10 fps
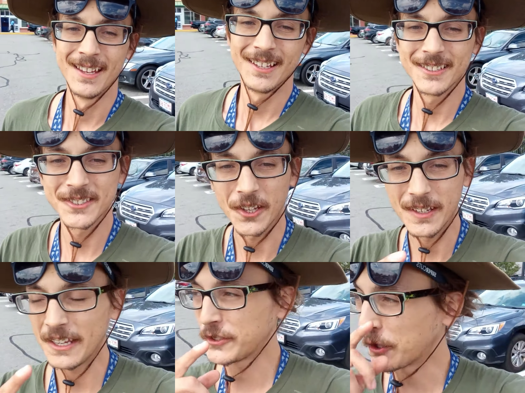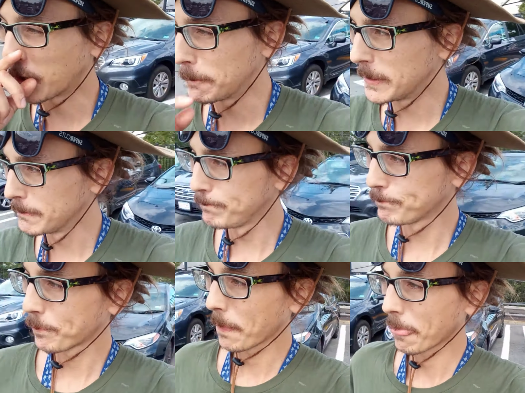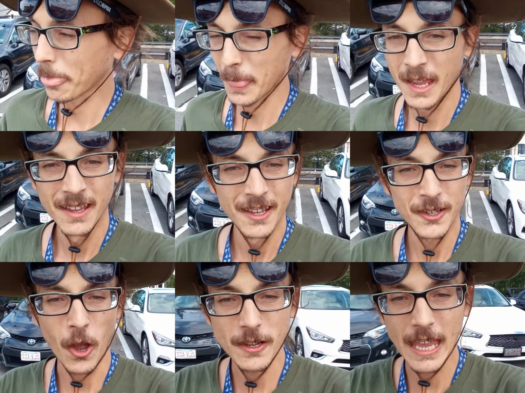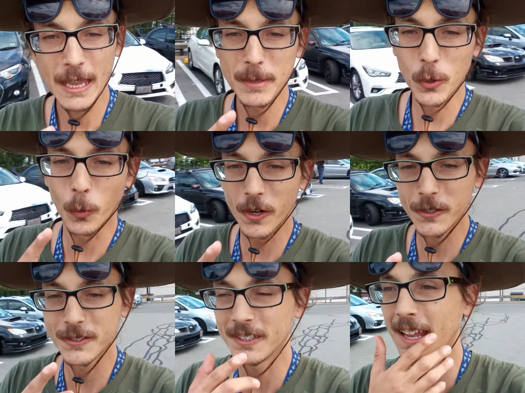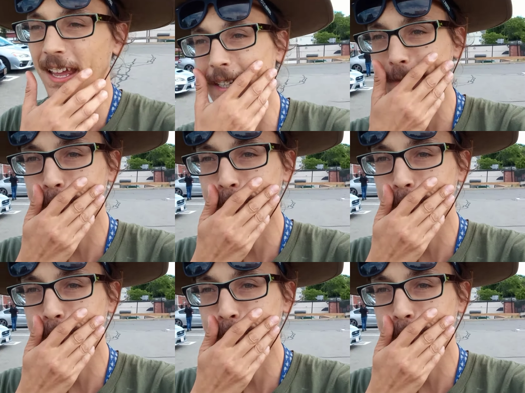Sunday sermon. God gave me a word today.